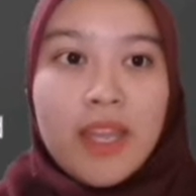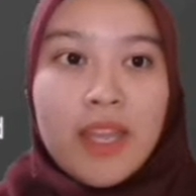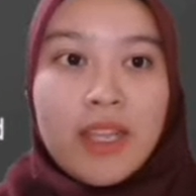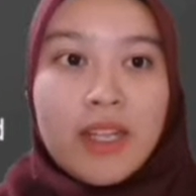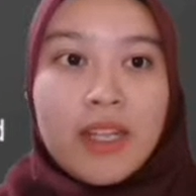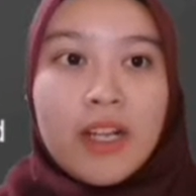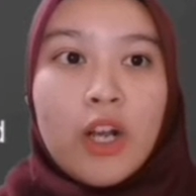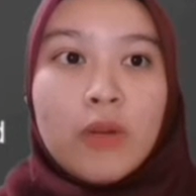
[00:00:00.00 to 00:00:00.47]

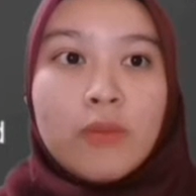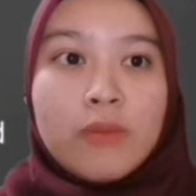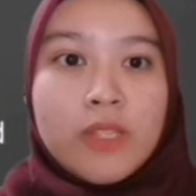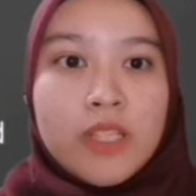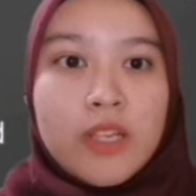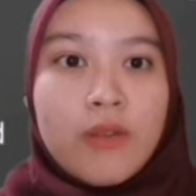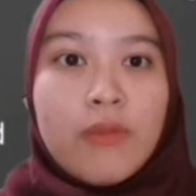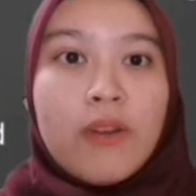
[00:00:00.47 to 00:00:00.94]
and
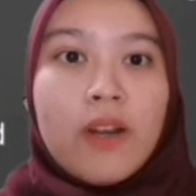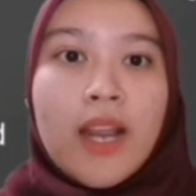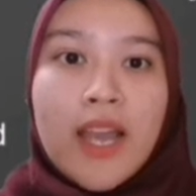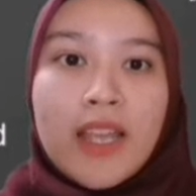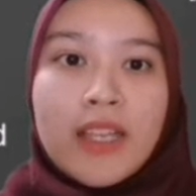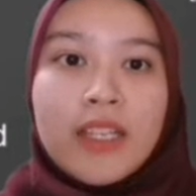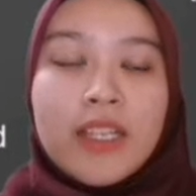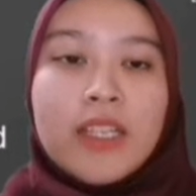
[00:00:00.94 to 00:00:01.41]
observed
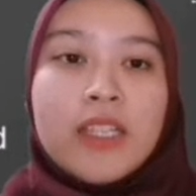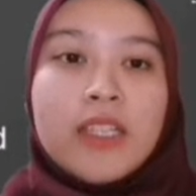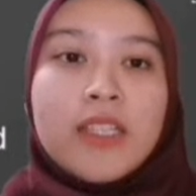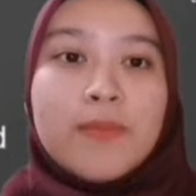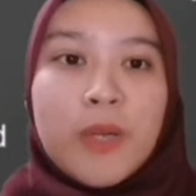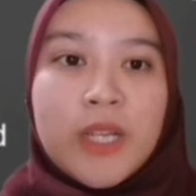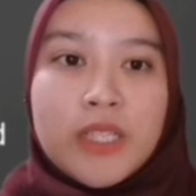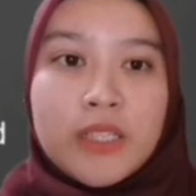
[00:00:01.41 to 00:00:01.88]
line
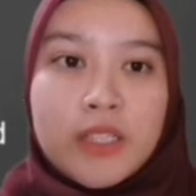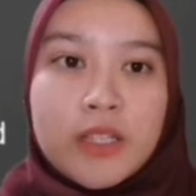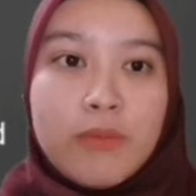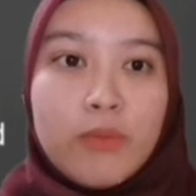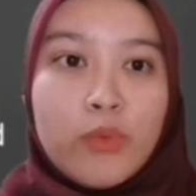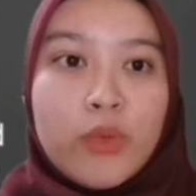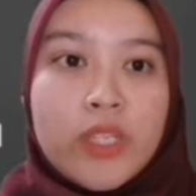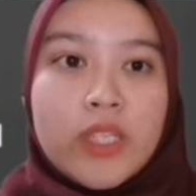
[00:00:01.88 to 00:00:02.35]
in
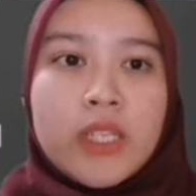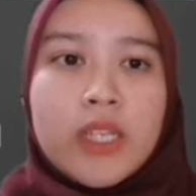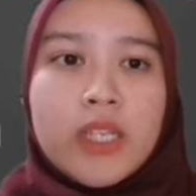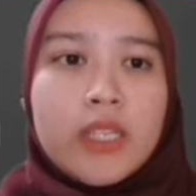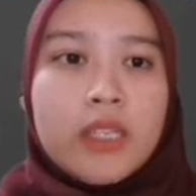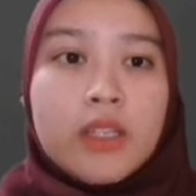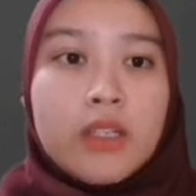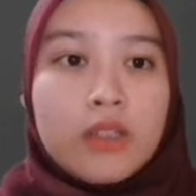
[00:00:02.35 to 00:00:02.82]
spectrum which
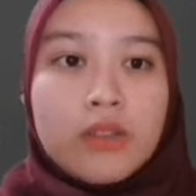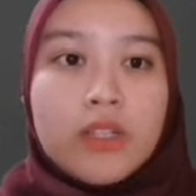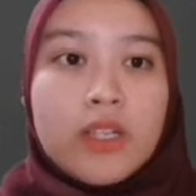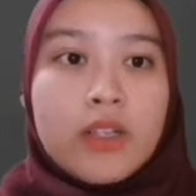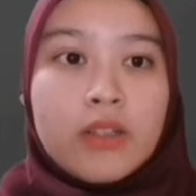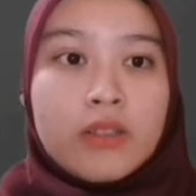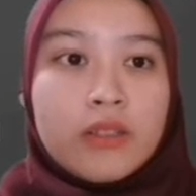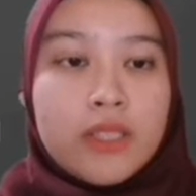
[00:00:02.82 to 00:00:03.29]
they did not
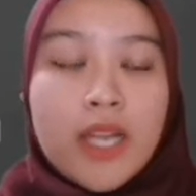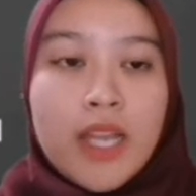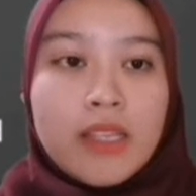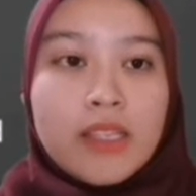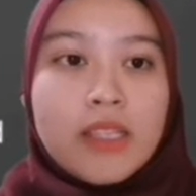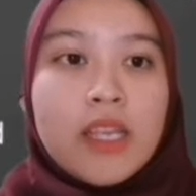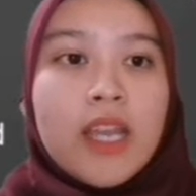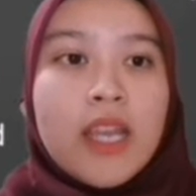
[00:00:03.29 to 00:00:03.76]

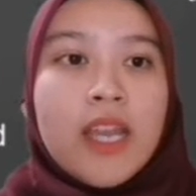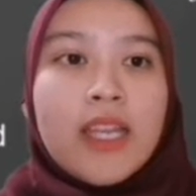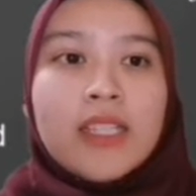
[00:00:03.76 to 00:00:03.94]
recognize,